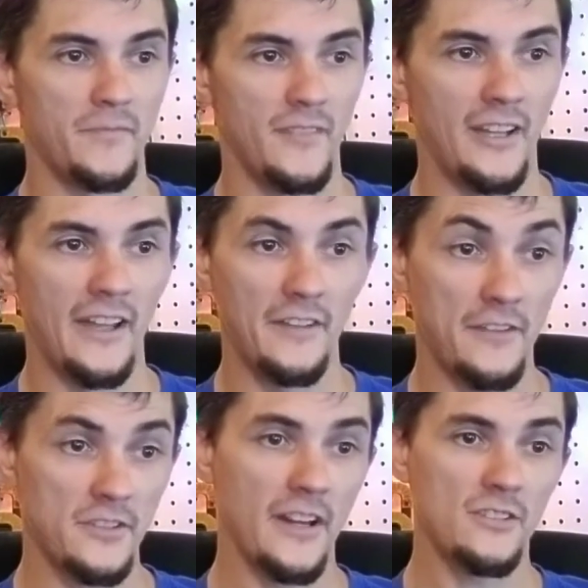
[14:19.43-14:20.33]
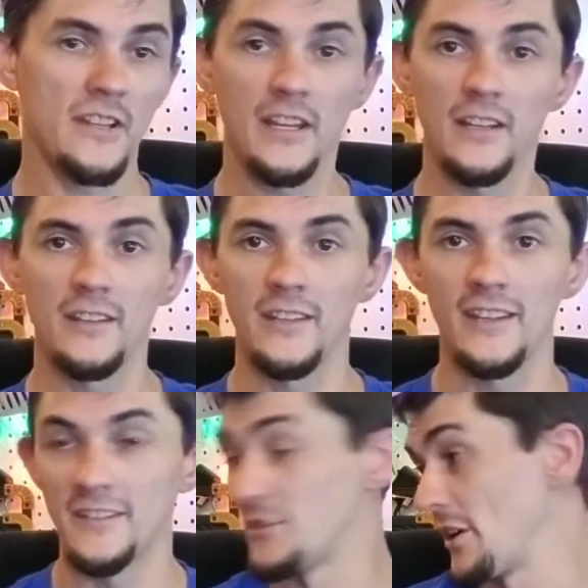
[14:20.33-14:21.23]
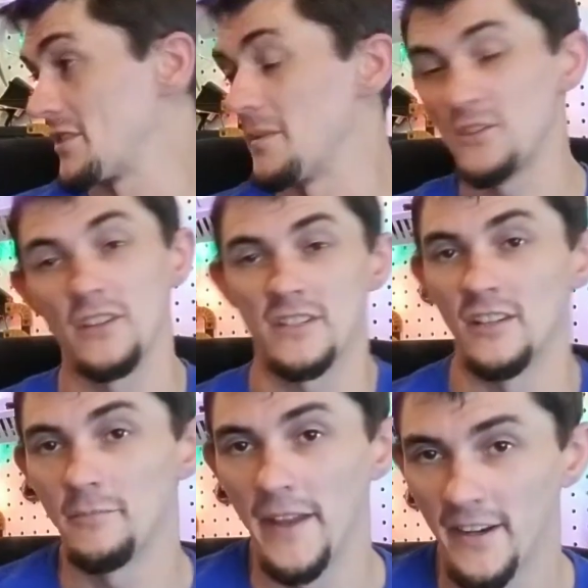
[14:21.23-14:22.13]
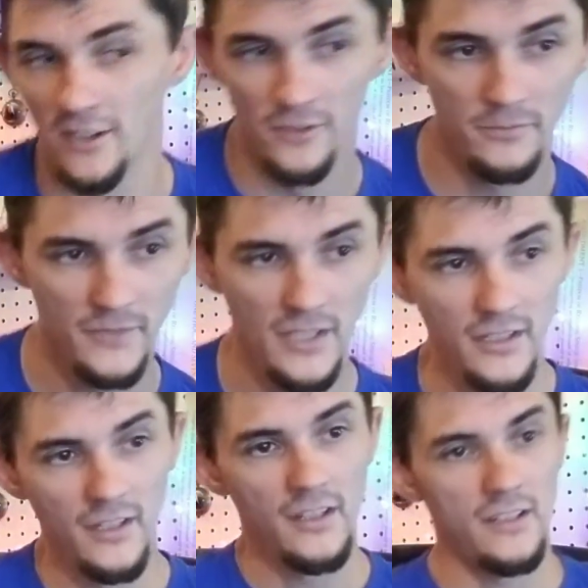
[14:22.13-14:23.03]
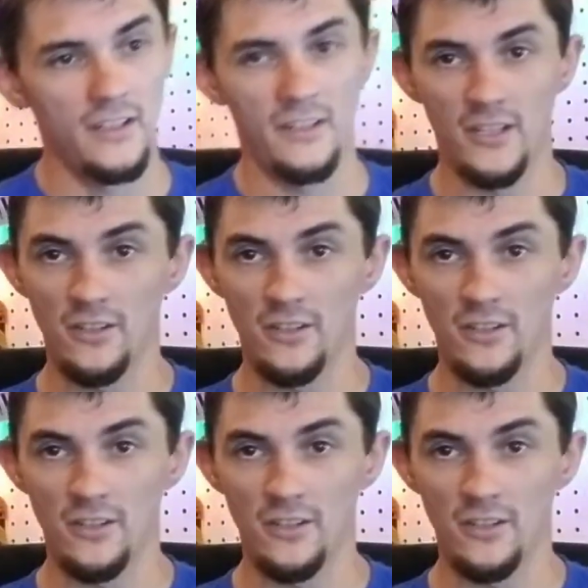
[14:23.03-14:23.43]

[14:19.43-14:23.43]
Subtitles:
After actually getting the transmission itself back home, got all